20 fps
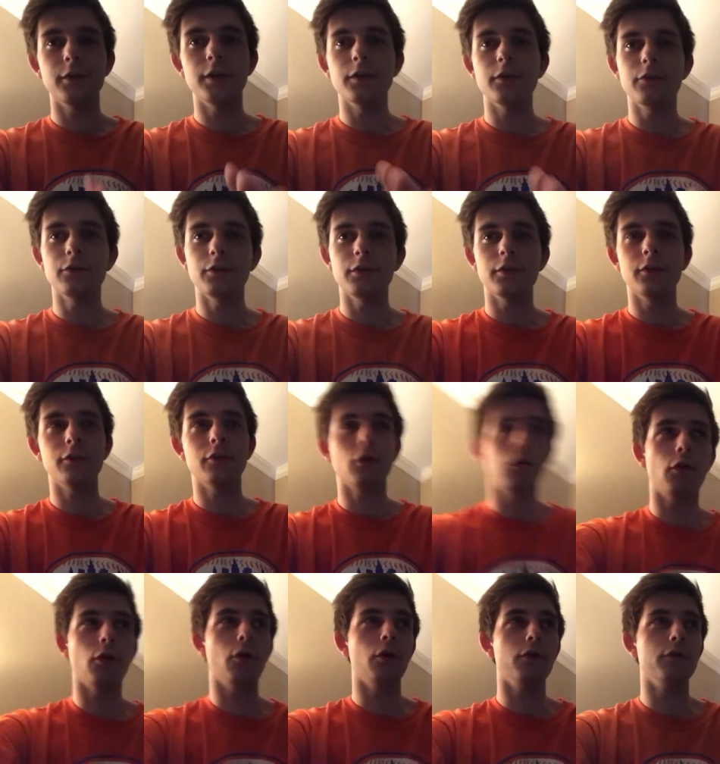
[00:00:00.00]
diss is
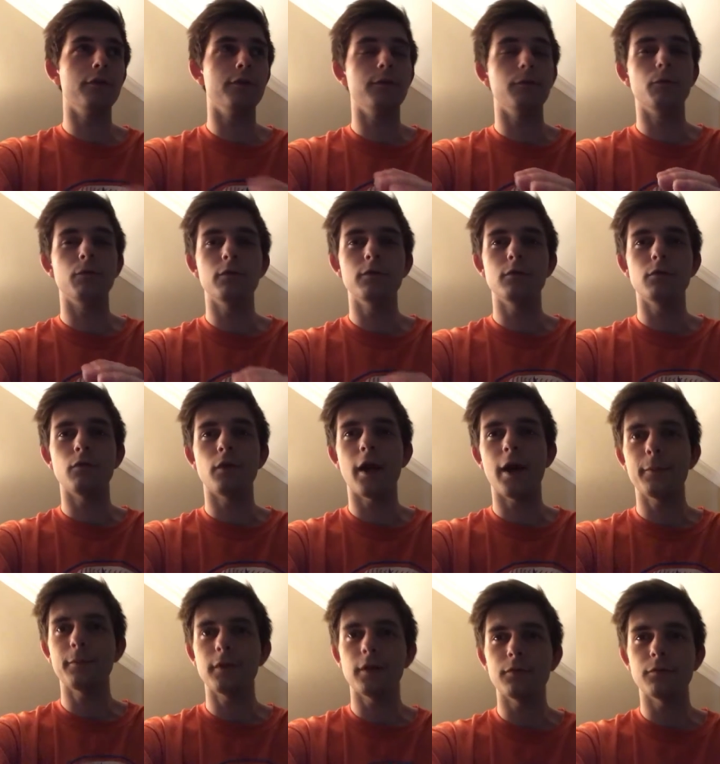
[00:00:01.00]
called
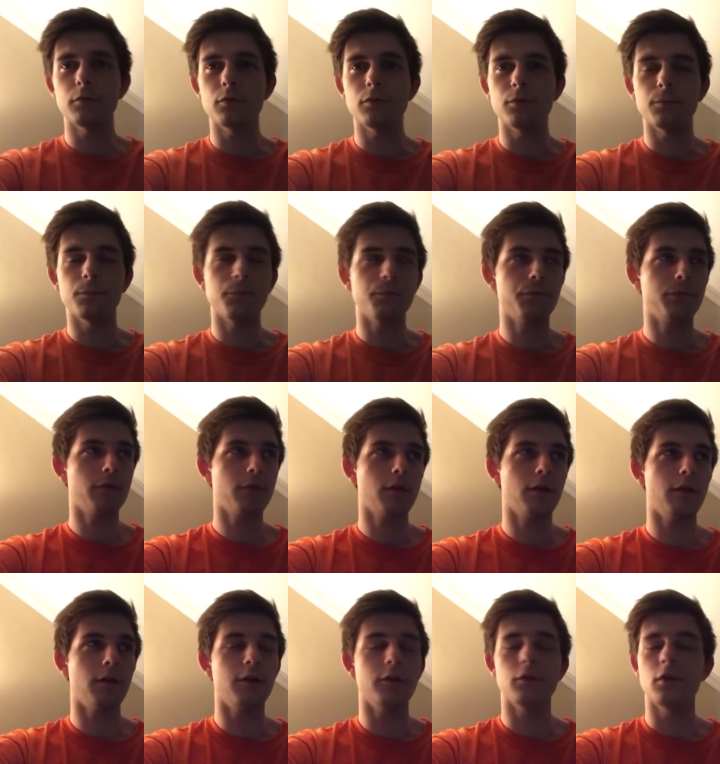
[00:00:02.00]
Rap Devil.
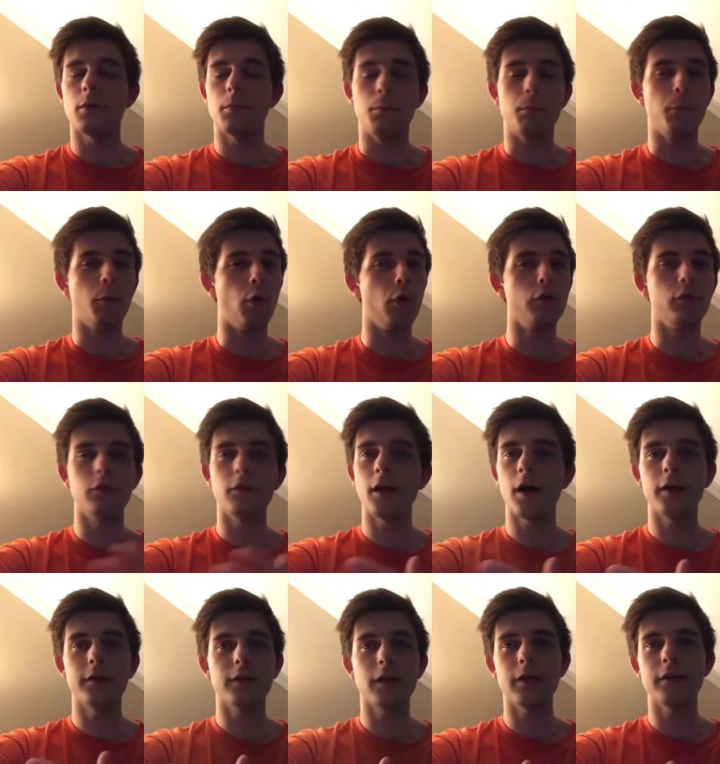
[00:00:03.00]
Most
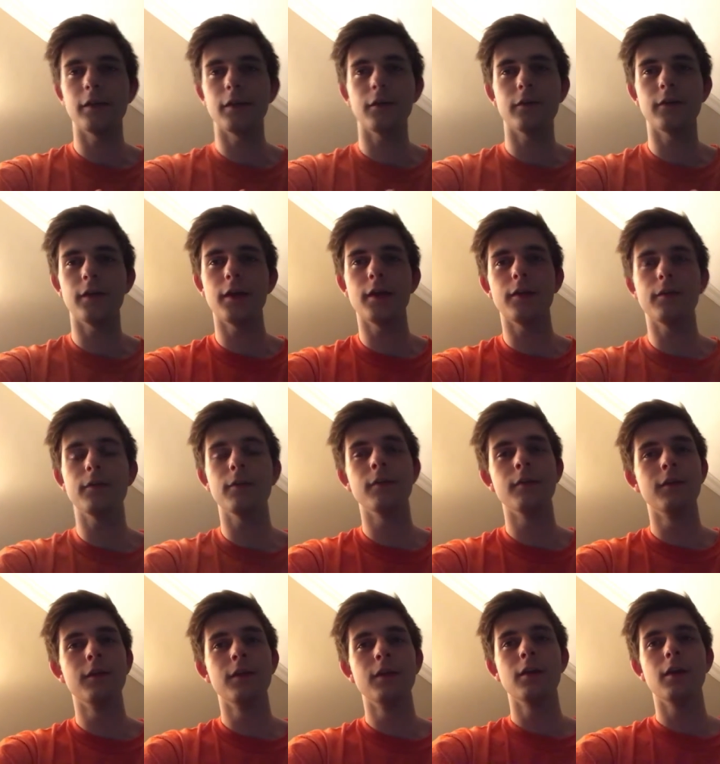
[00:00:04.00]
nine times out of ten,
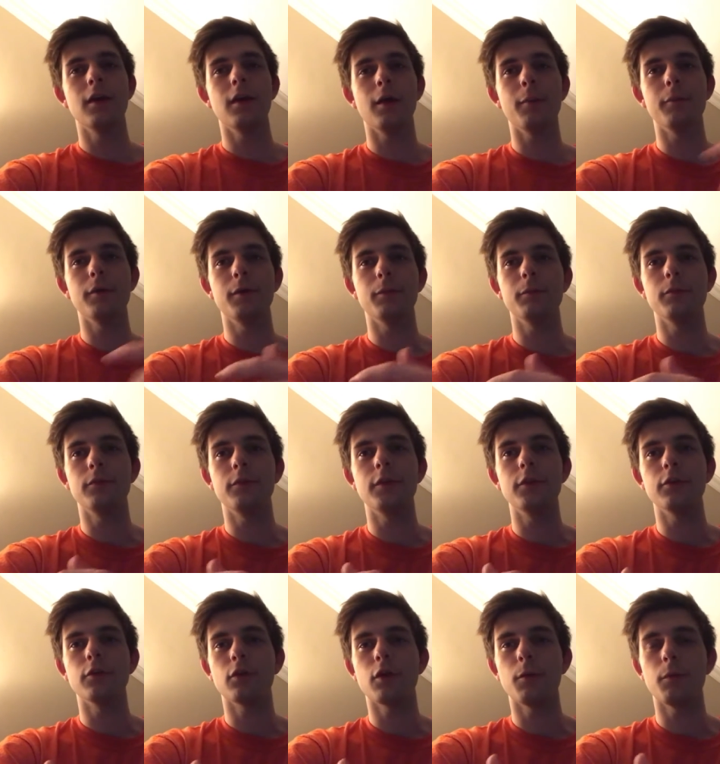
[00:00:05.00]
Eminem's
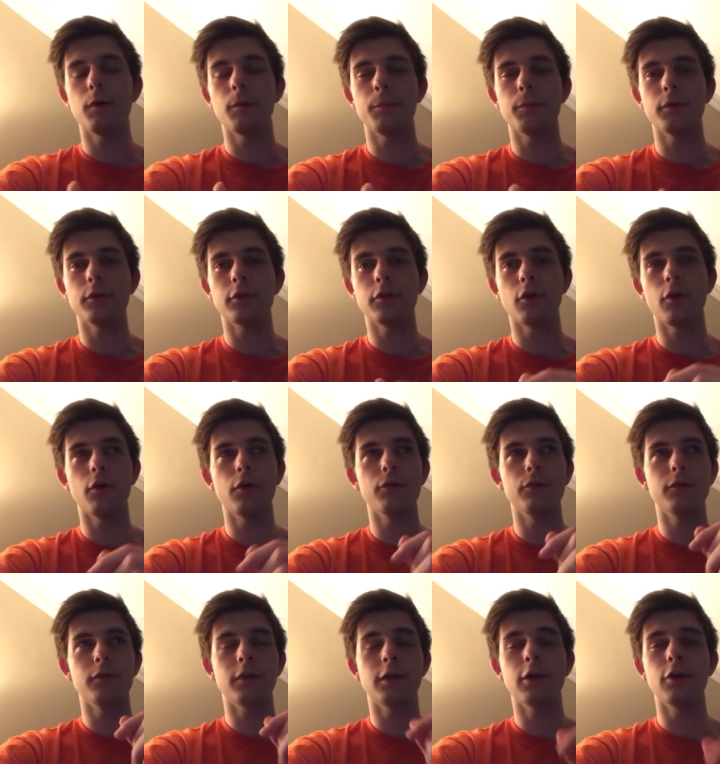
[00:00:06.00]
diss will come up, but it's
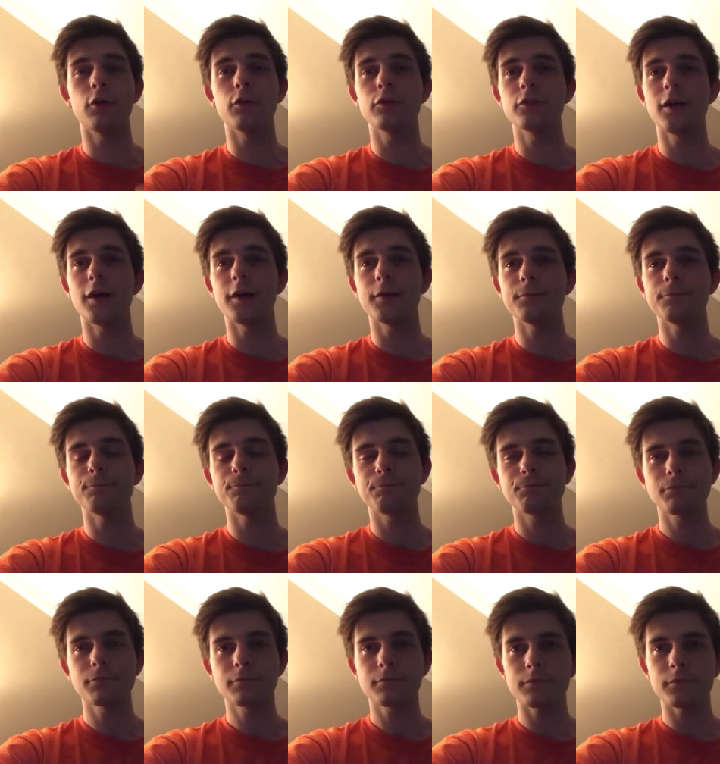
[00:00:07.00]
called Killshot.
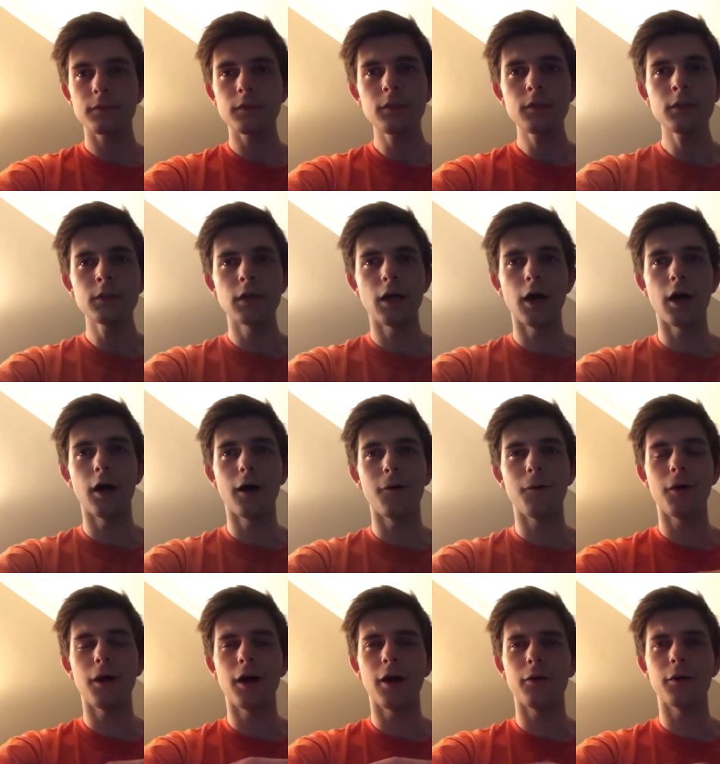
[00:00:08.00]

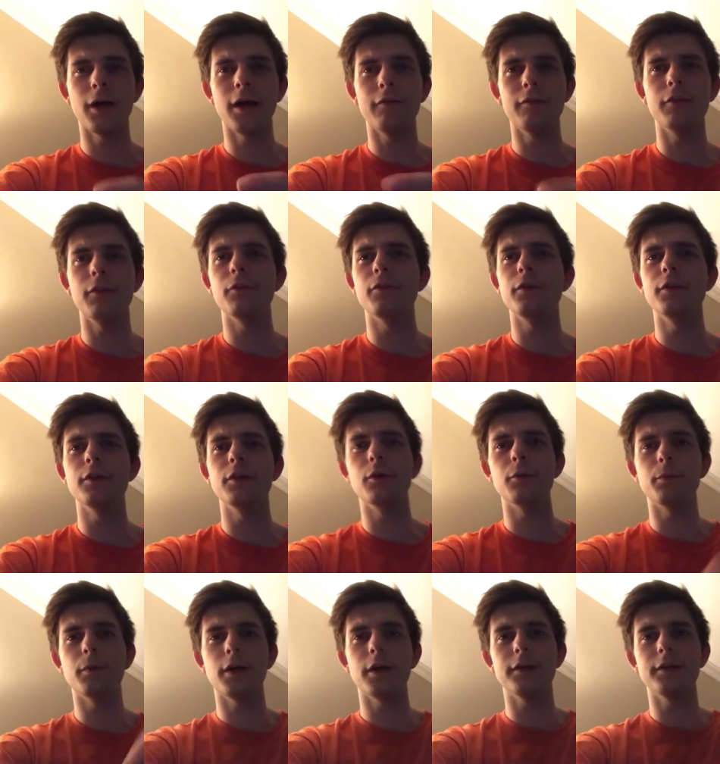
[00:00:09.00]
I'll, I'll have in the
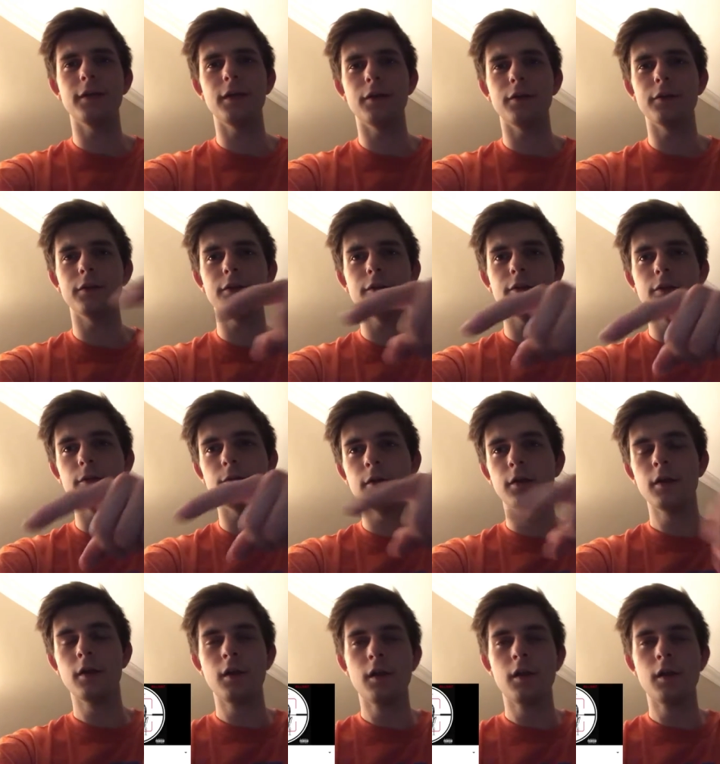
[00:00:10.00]
video probably down here